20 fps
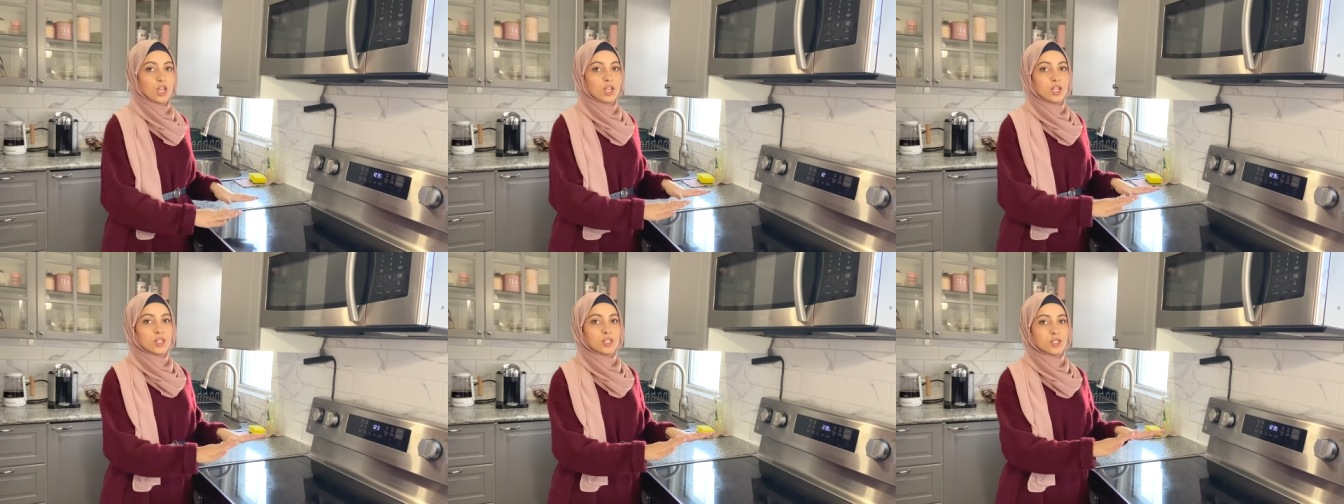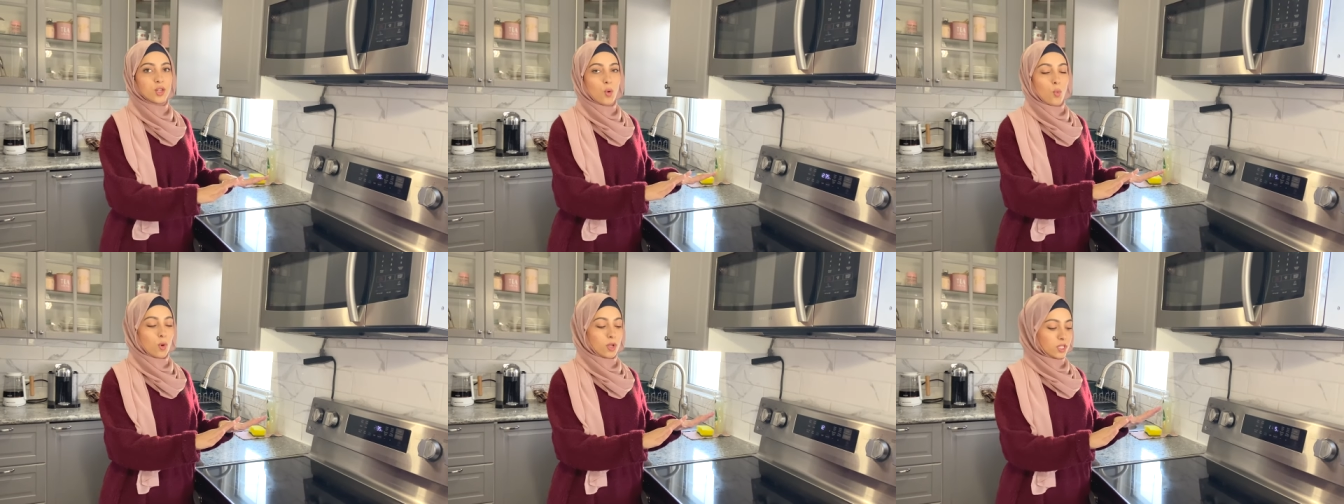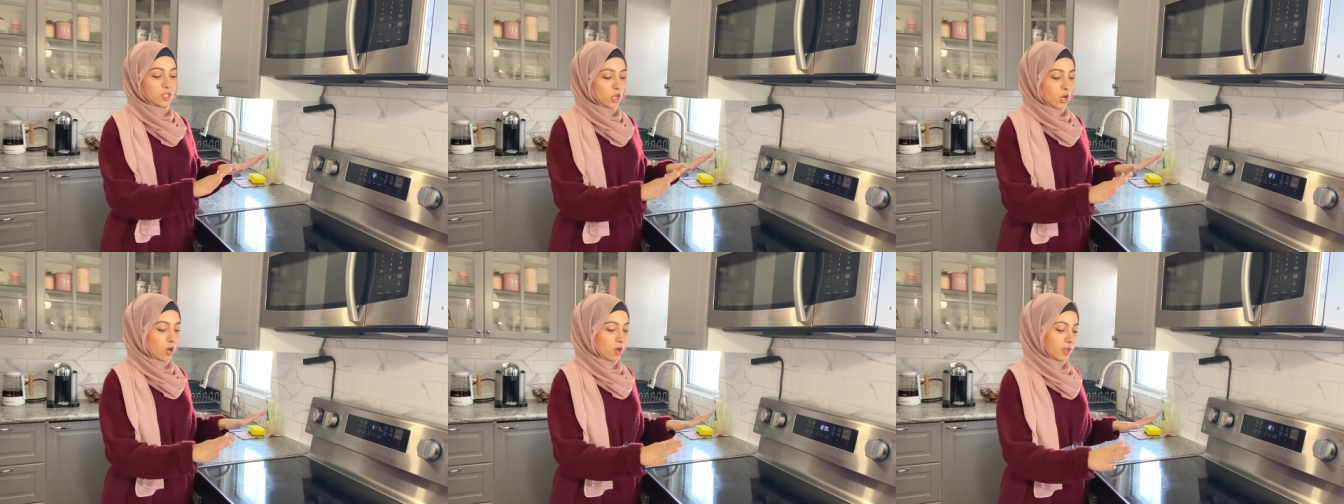So when
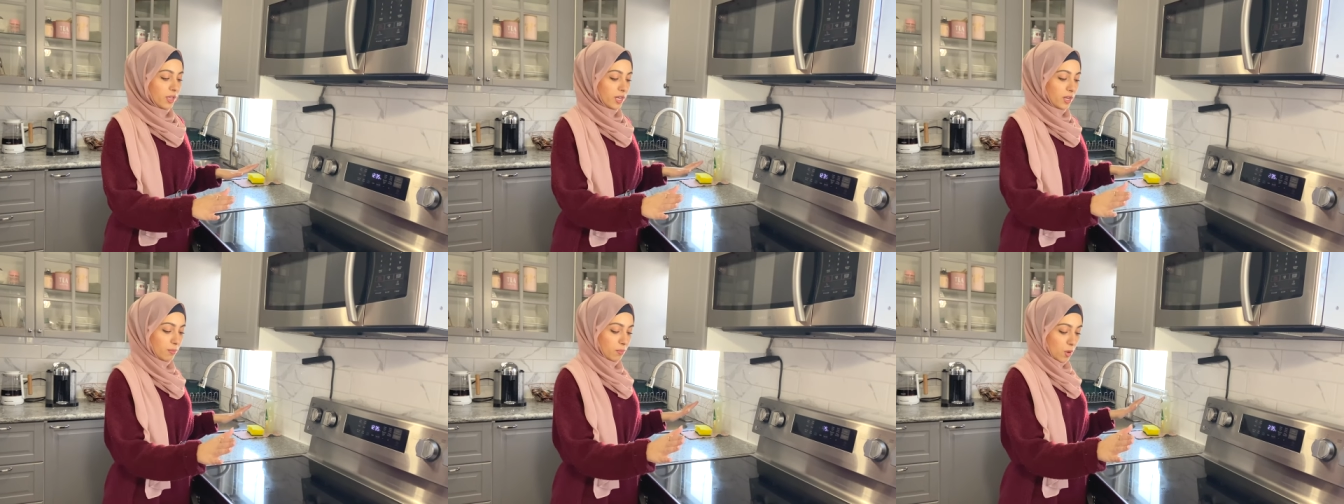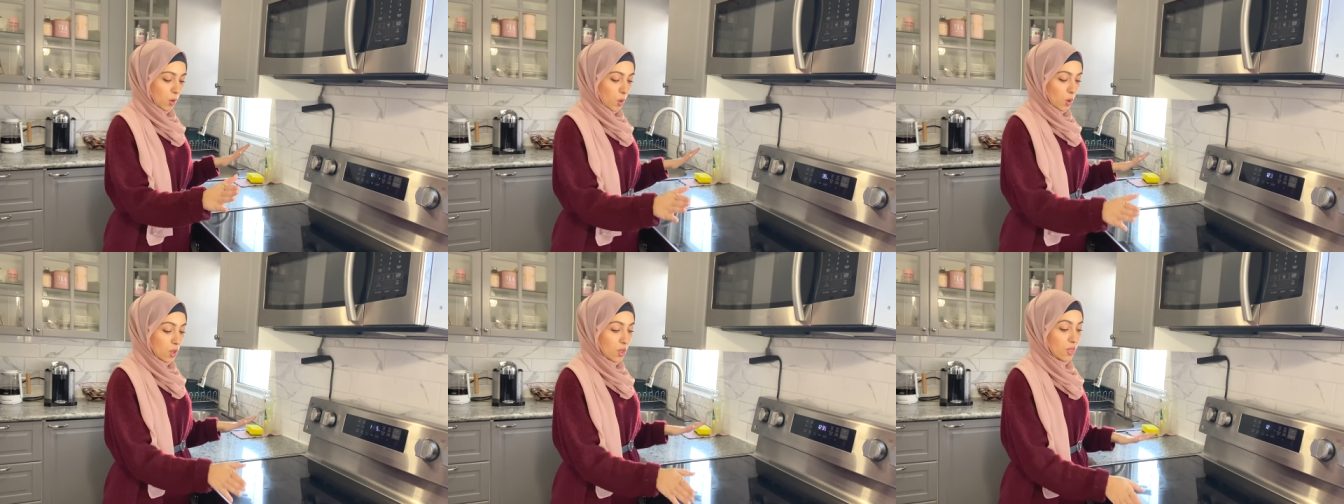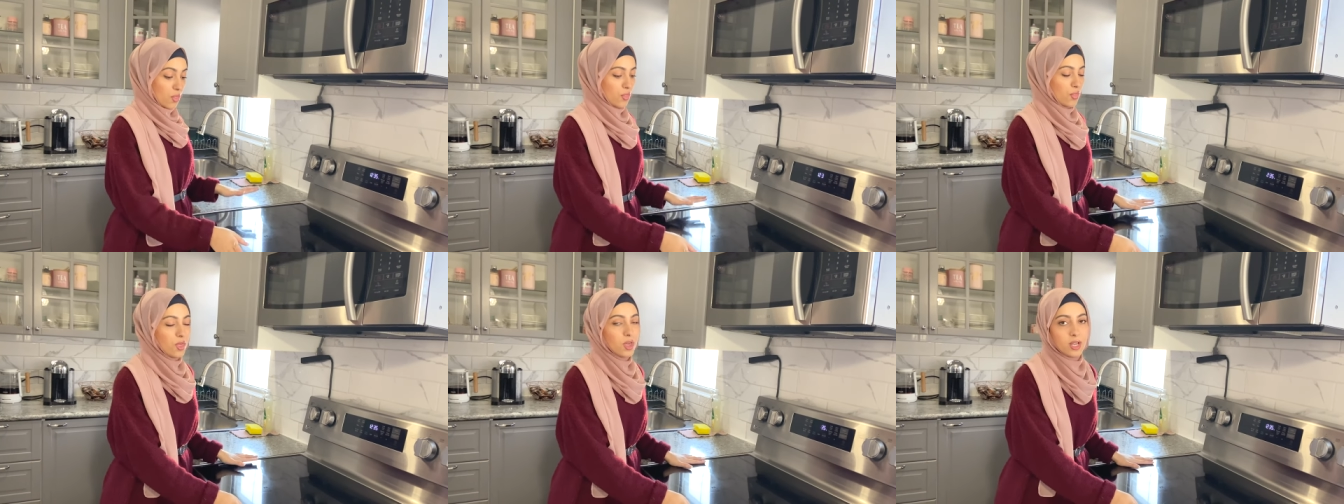talking
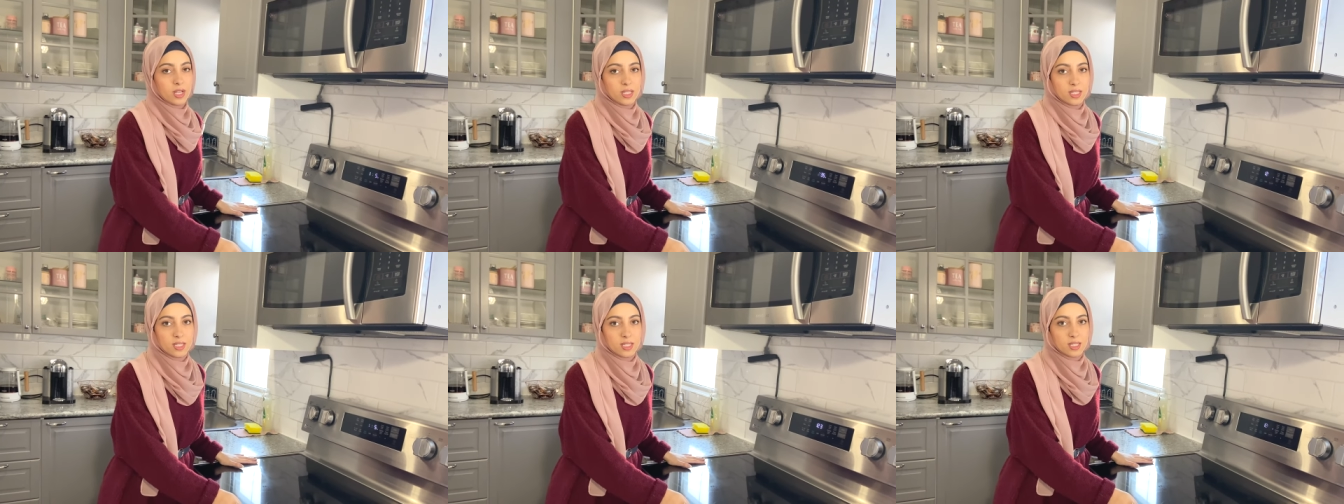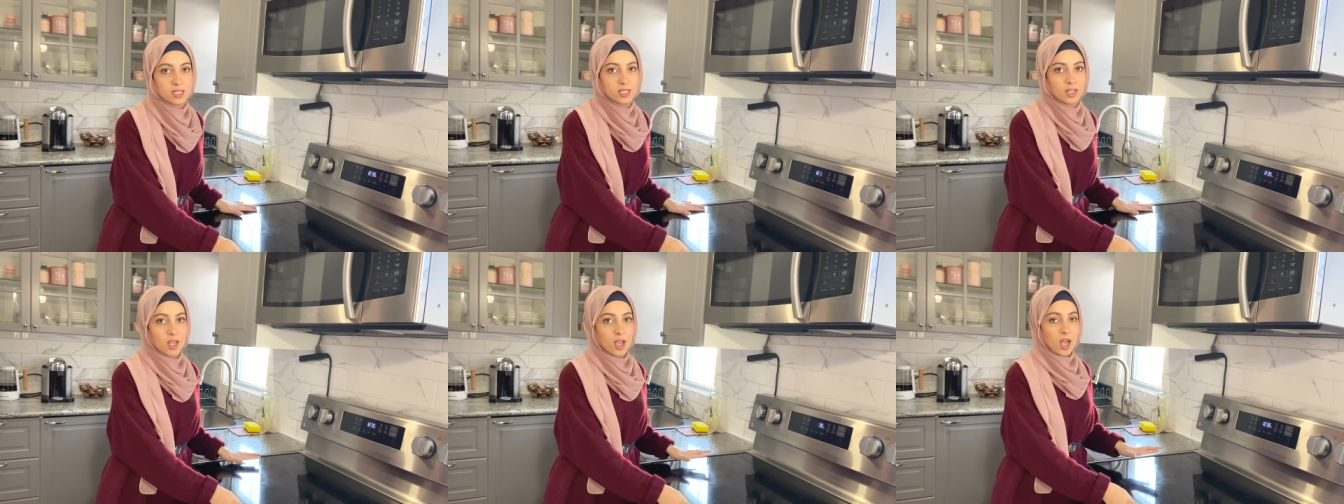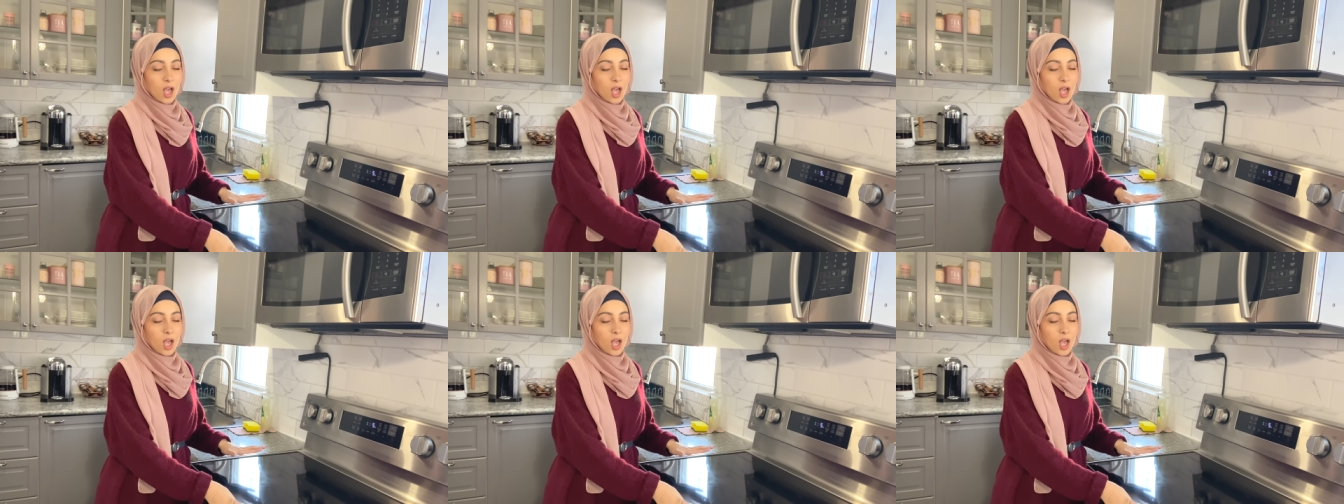about this,